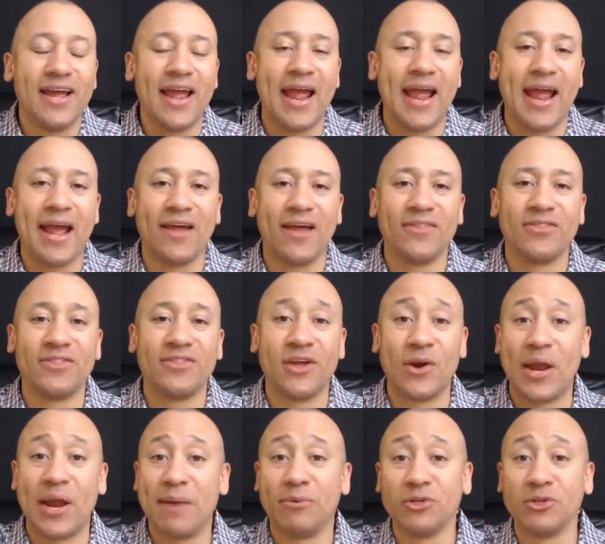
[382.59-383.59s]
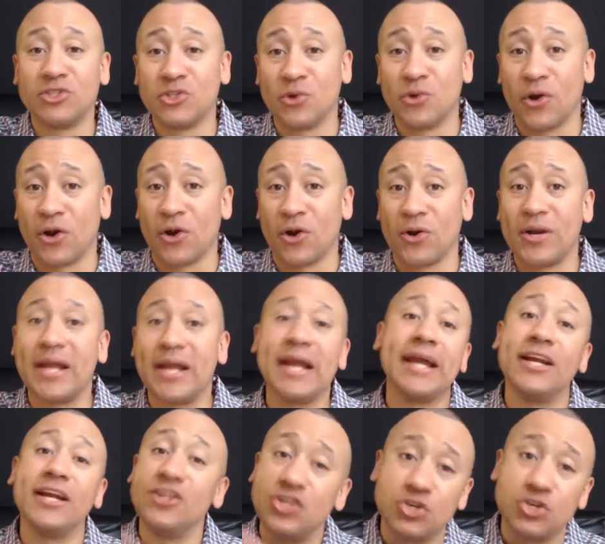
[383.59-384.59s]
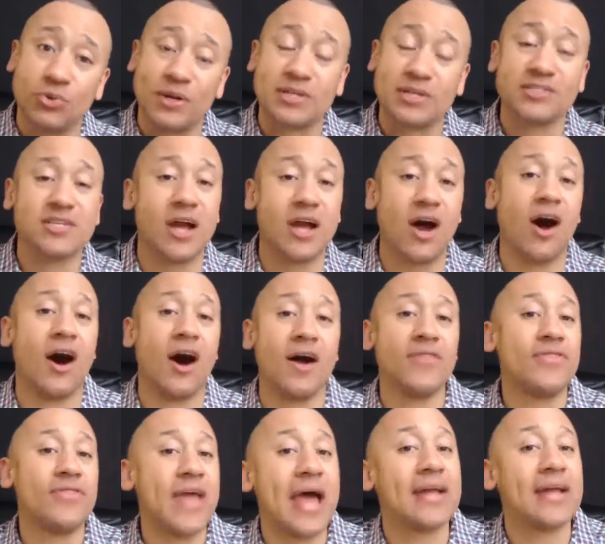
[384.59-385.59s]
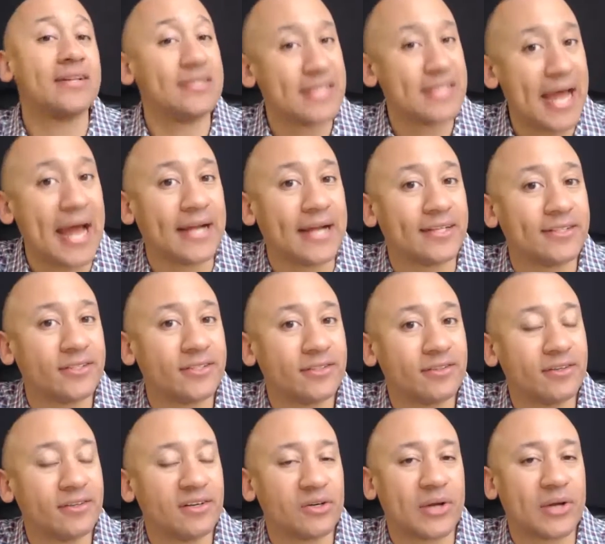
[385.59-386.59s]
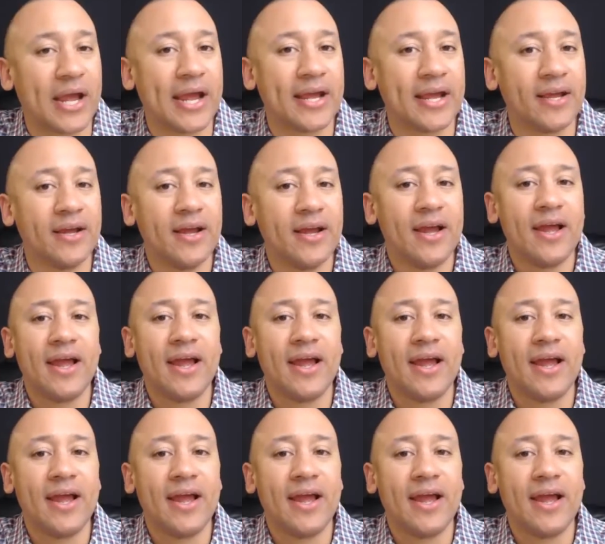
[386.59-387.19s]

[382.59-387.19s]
and they're able to earn interest on that debt, okay?